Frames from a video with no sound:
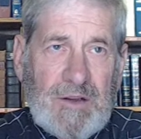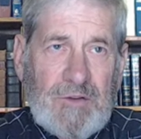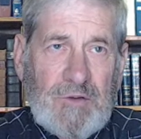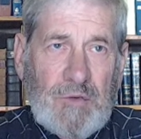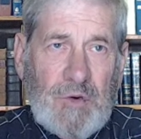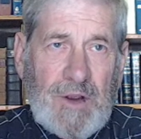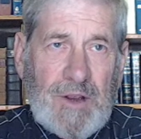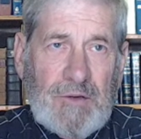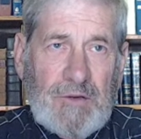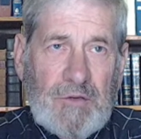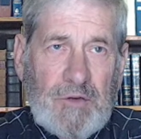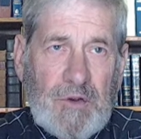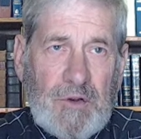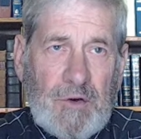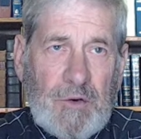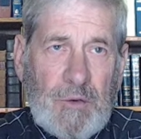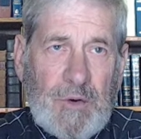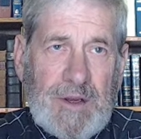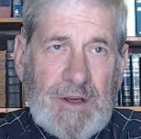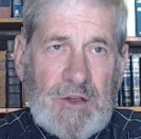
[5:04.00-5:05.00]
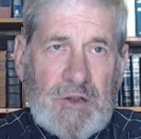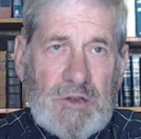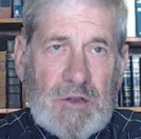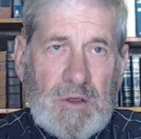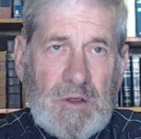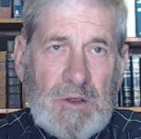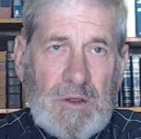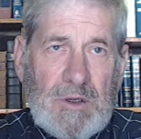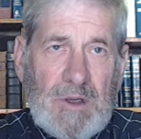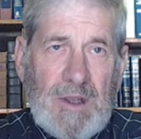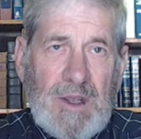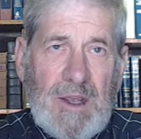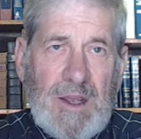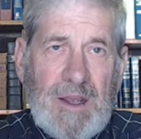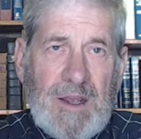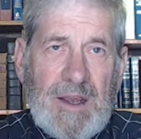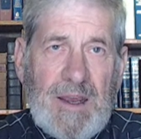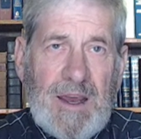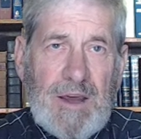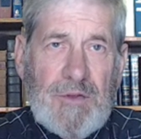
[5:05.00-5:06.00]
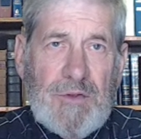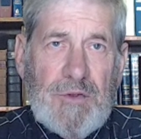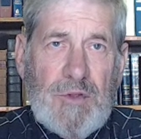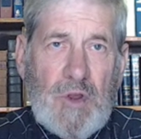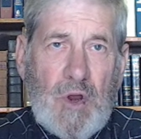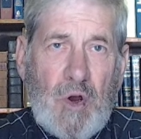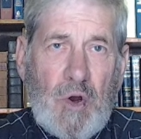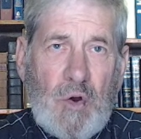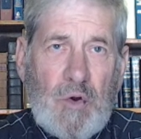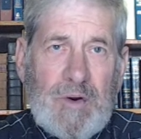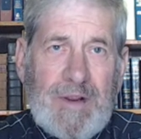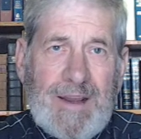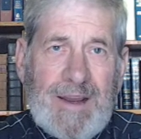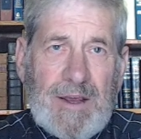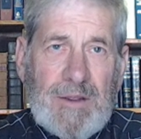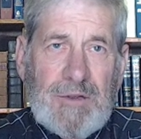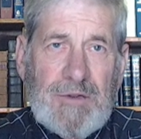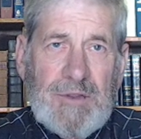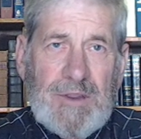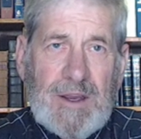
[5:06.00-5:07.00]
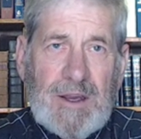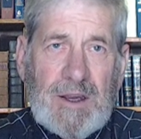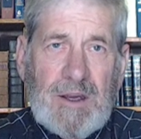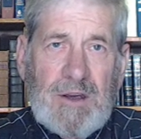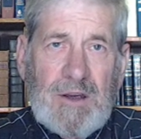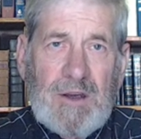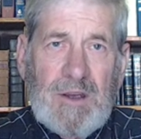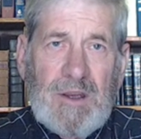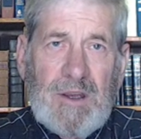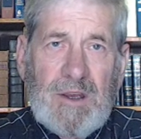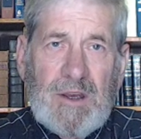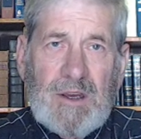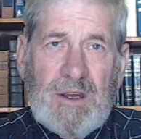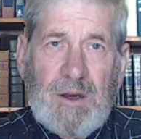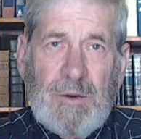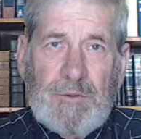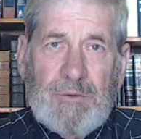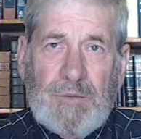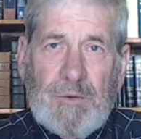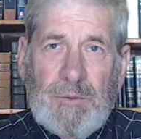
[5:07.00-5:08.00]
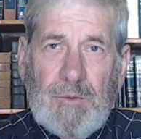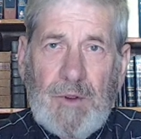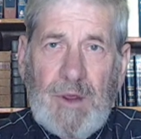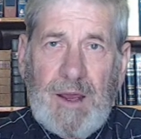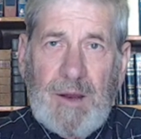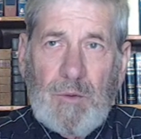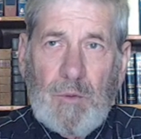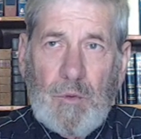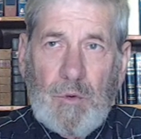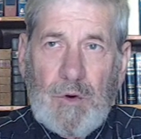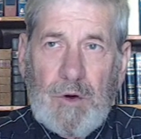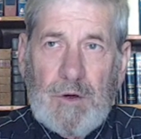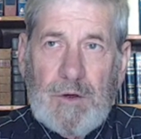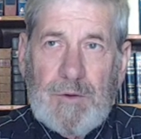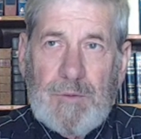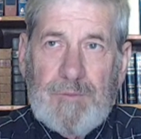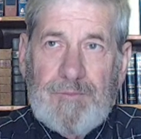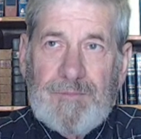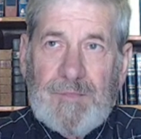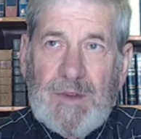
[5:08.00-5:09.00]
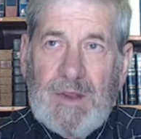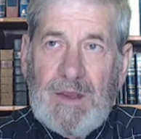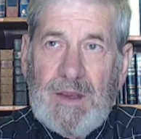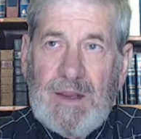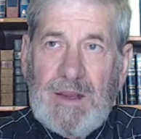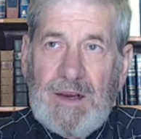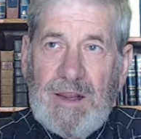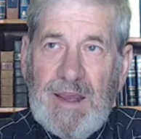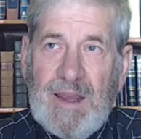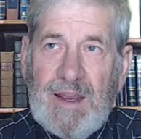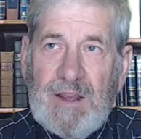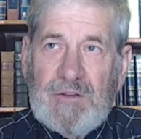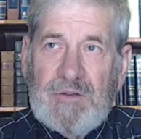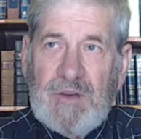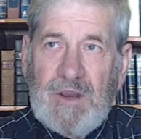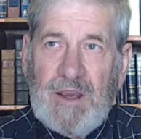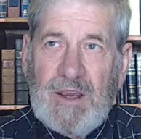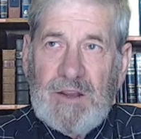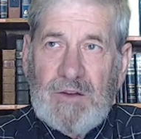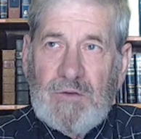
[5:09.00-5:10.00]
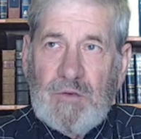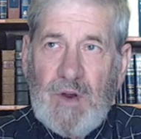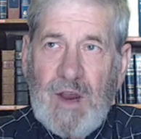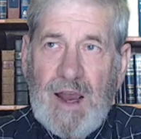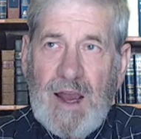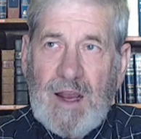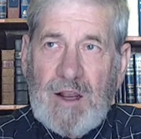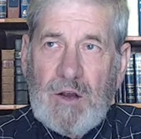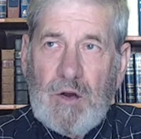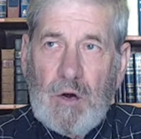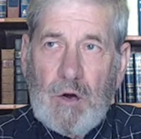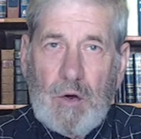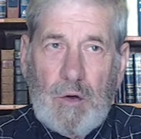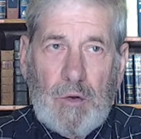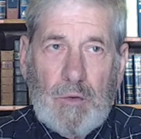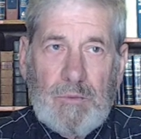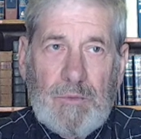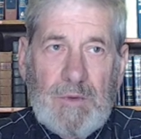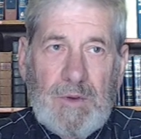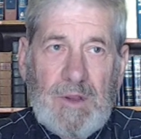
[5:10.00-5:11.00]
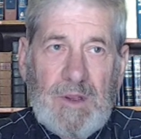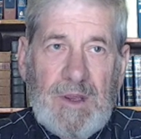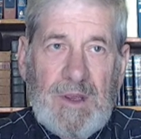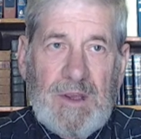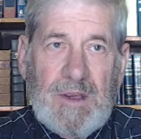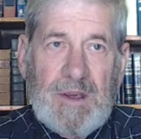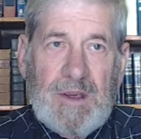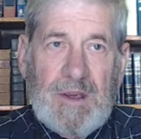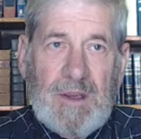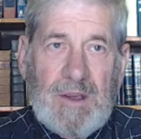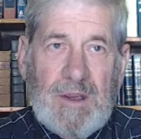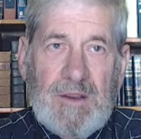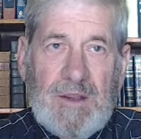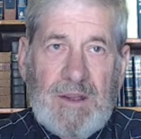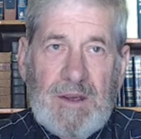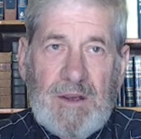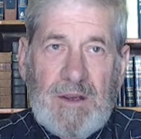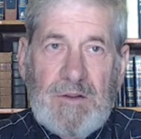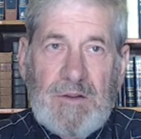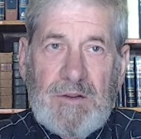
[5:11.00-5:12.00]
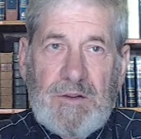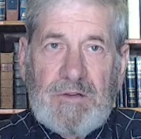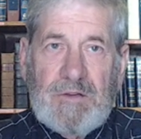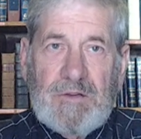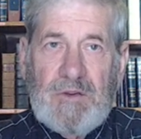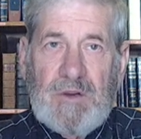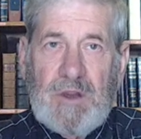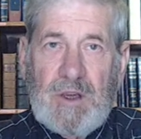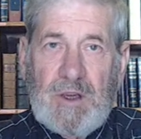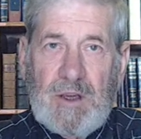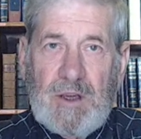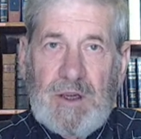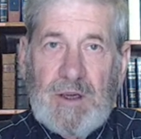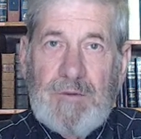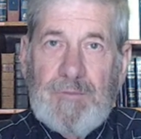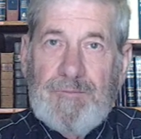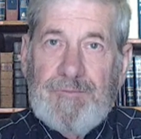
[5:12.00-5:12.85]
transliteration, ethnon, ethnic, comes from that word, and as a drakon in the sea.